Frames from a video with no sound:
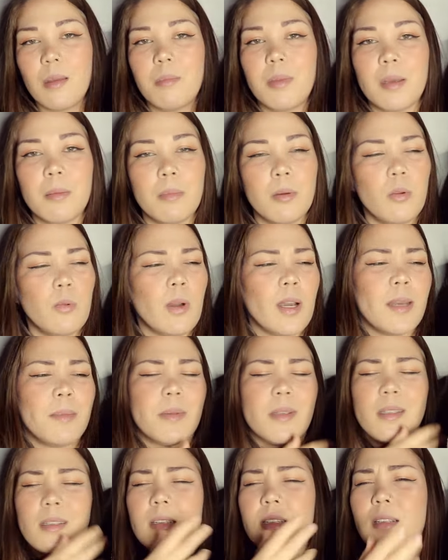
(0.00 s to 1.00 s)
Bamboo
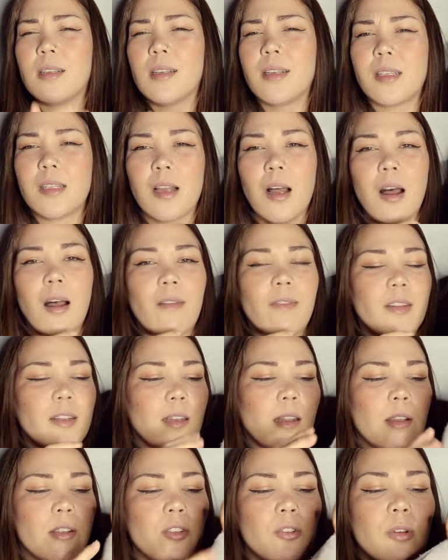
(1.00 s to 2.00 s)
wipes,
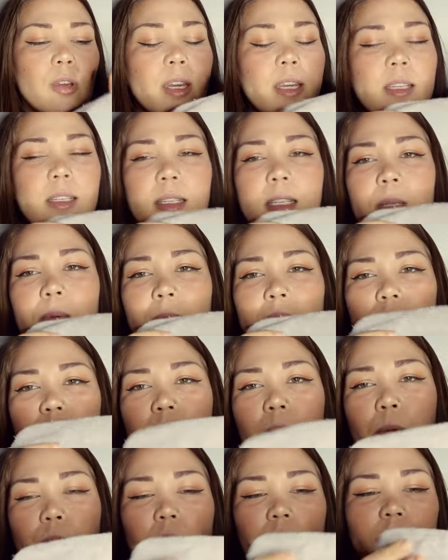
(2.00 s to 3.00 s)
soft, luxurious. This one's
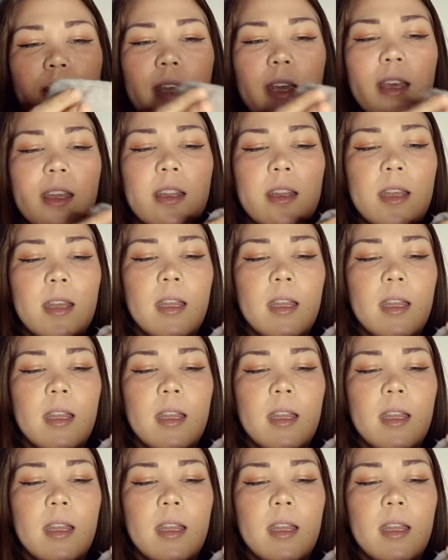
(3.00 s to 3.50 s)
from Gravia.